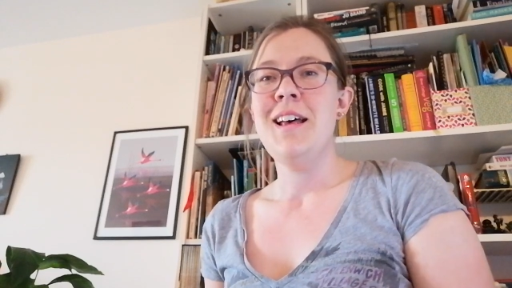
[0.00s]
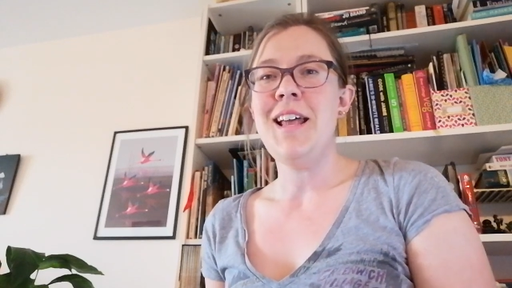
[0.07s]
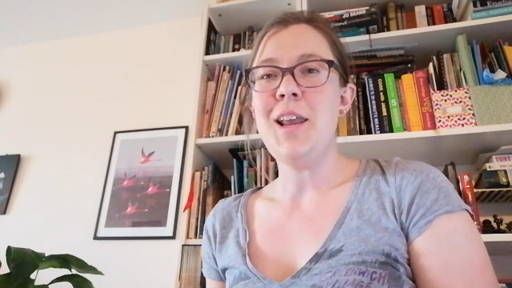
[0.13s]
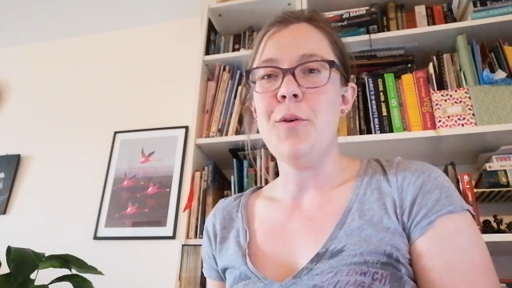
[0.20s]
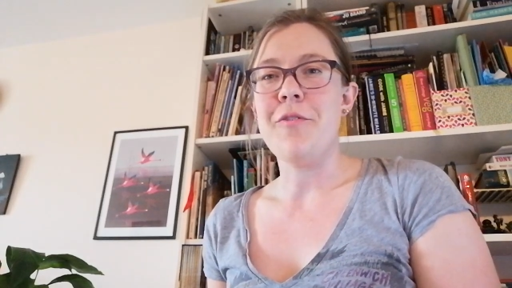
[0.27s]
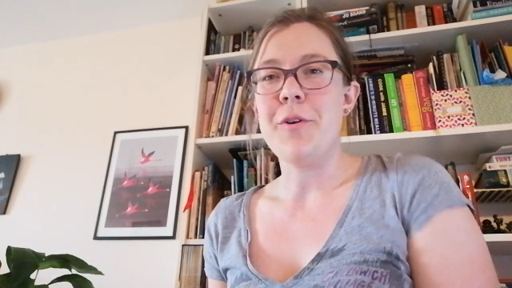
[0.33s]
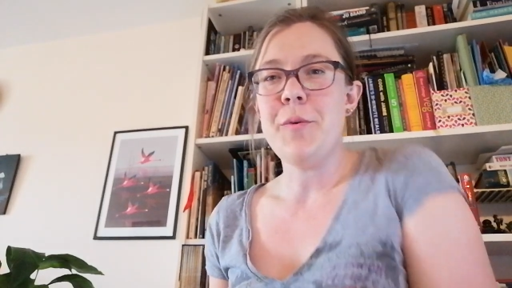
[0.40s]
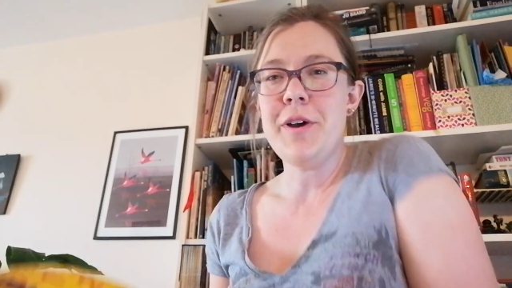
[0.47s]

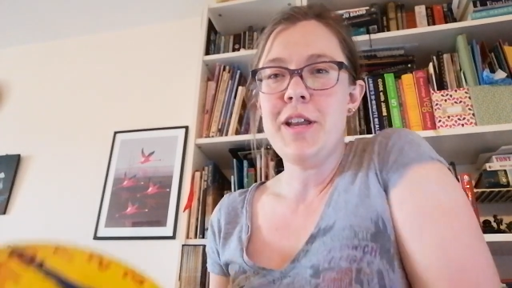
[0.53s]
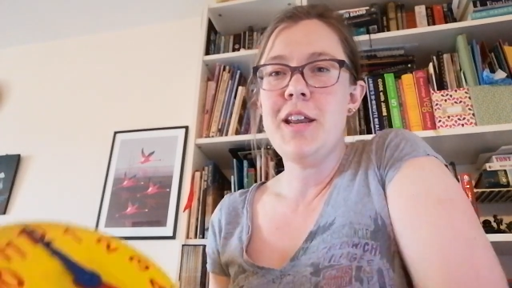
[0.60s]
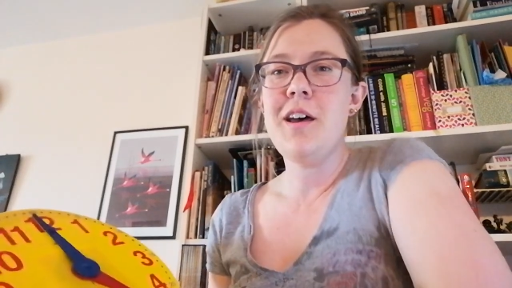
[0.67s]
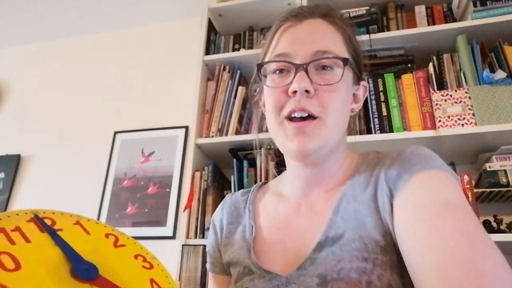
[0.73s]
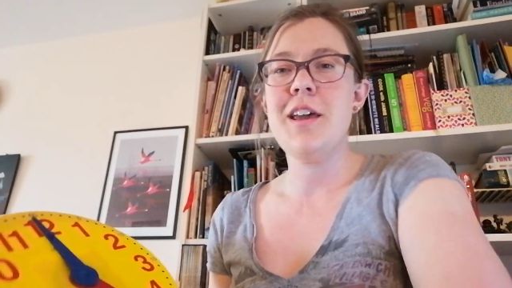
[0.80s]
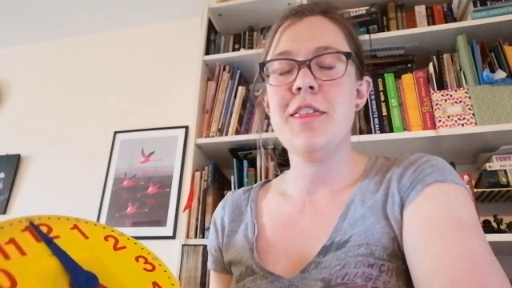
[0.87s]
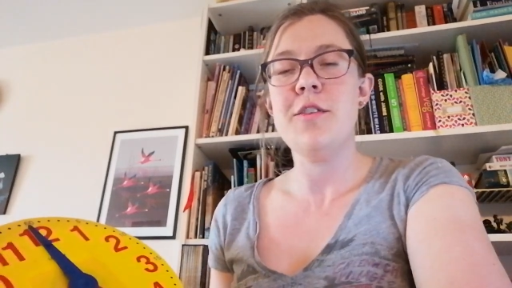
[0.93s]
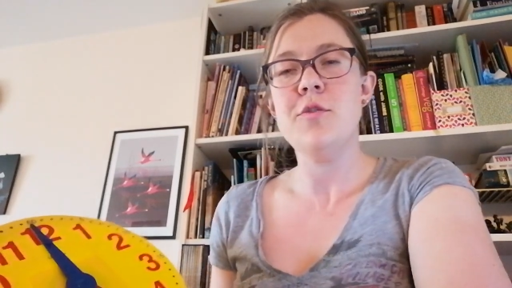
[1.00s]
Hello everyone,
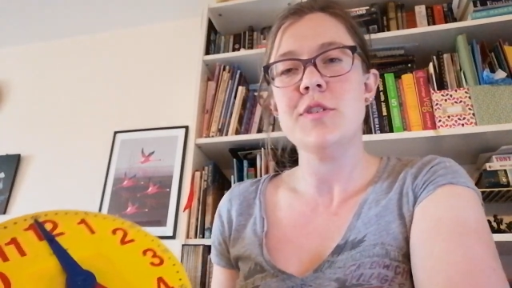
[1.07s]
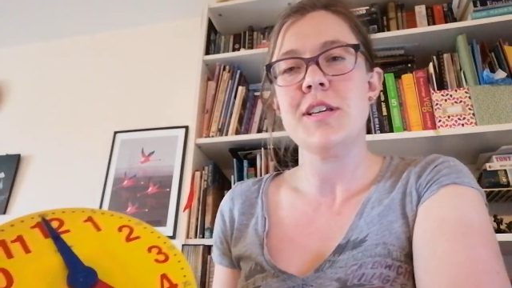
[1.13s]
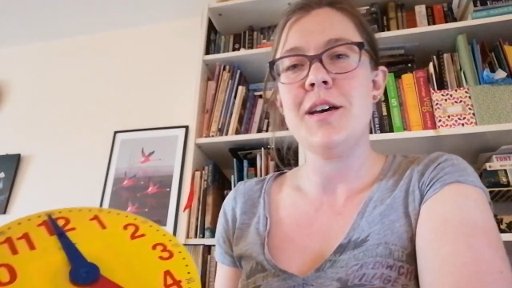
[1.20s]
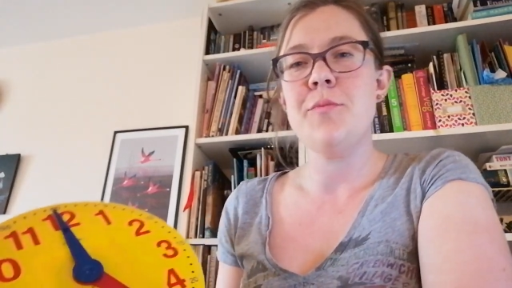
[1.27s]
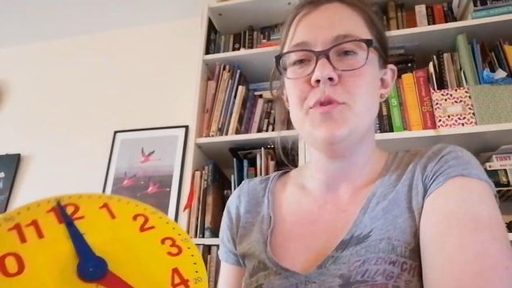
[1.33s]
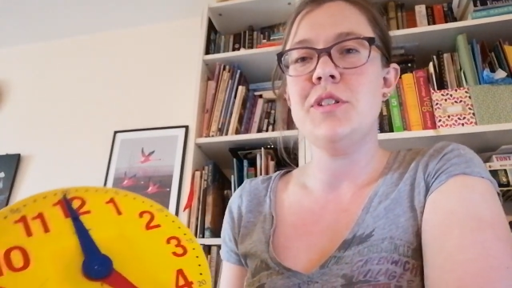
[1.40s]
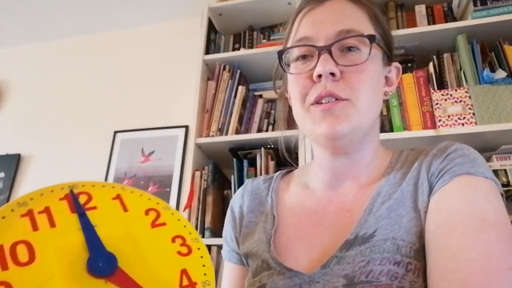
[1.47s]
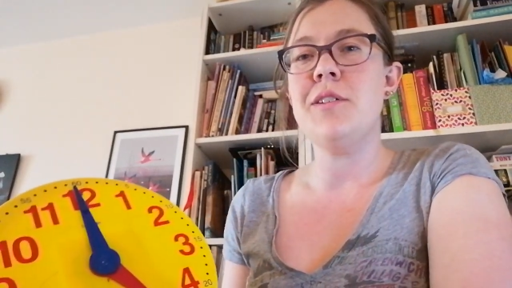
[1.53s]
I thought
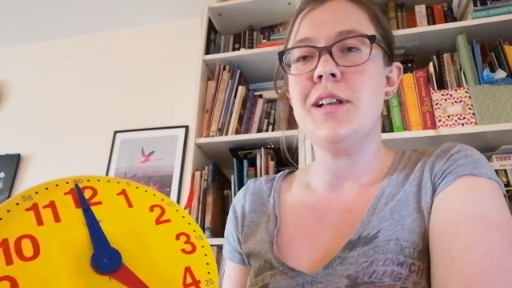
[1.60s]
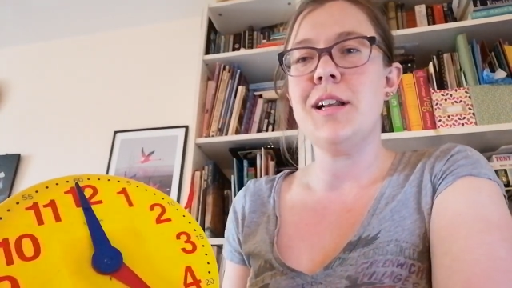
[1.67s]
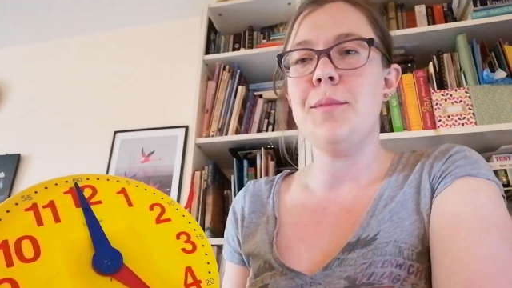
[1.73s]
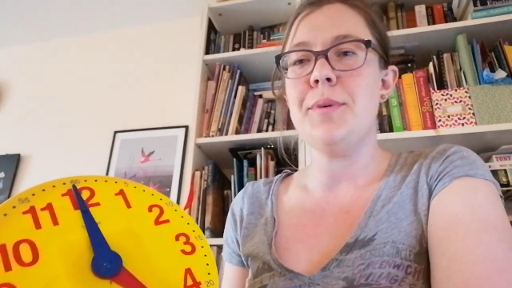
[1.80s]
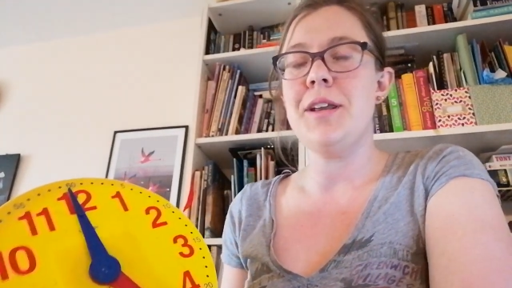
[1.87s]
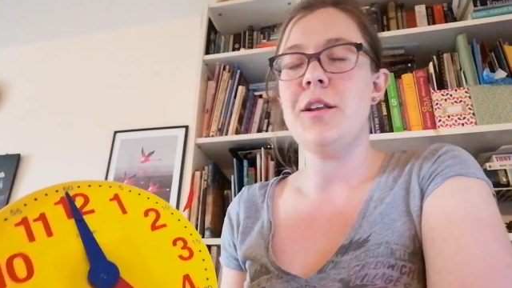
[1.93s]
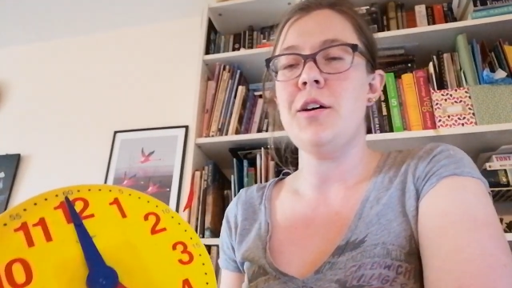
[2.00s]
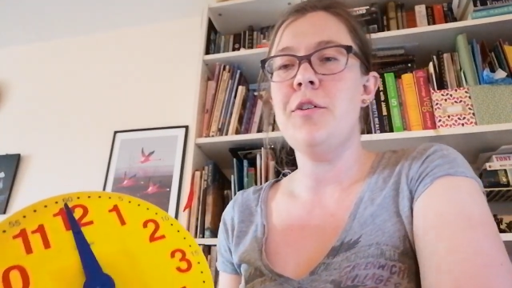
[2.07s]
I would do a little
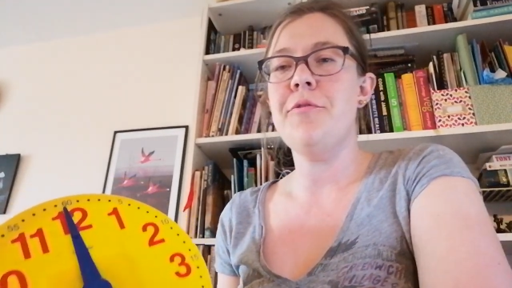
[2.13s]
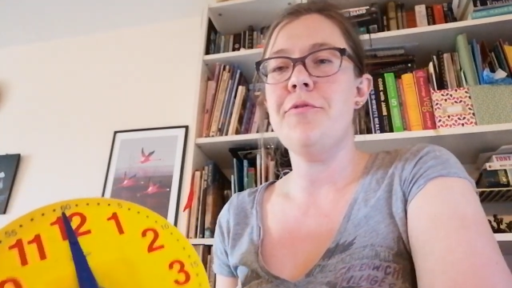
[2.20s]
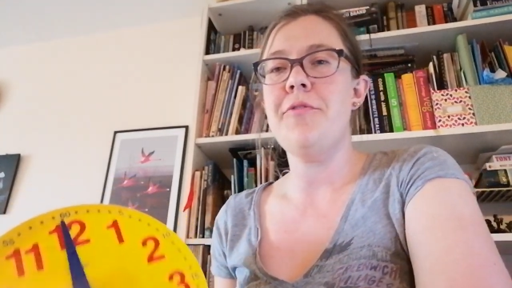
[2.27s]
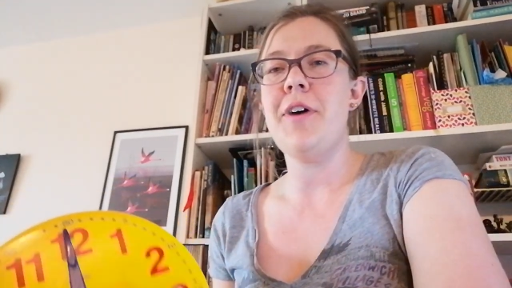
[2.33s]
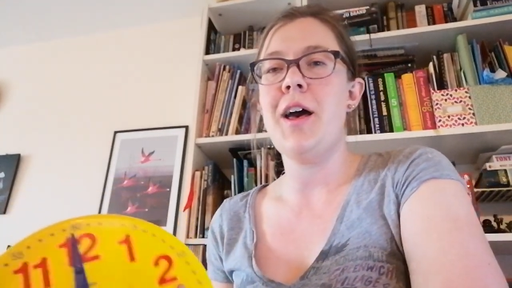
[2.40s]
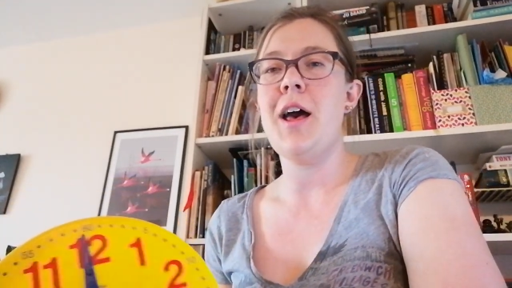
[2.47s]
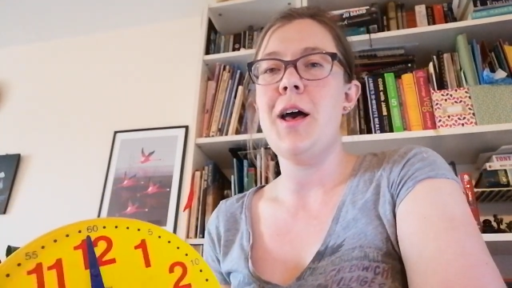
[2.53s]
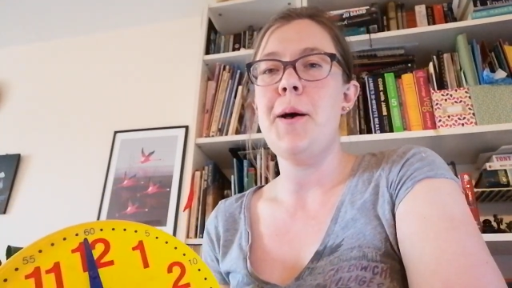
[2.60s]
bit of